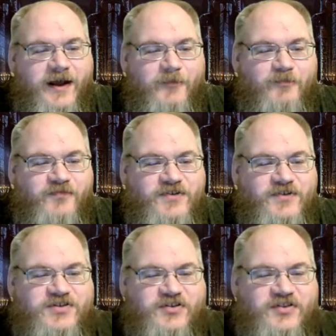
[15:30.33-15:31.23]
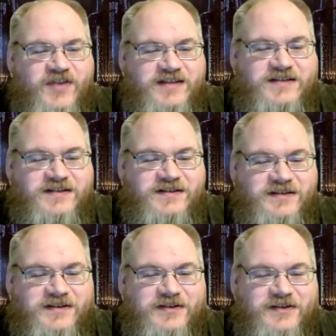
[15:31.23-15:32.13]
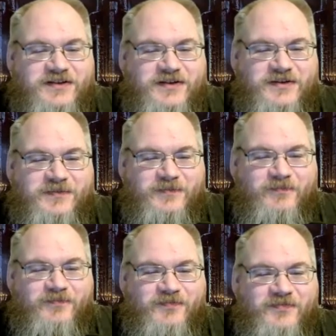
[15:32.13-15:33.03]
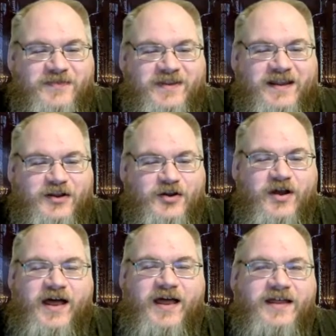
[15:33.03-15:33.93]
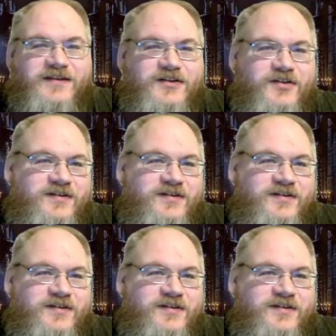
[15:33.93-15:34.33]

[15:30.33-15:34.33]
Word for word: um, yes so and sometimes that's, that's on purpose because kids are uh, awful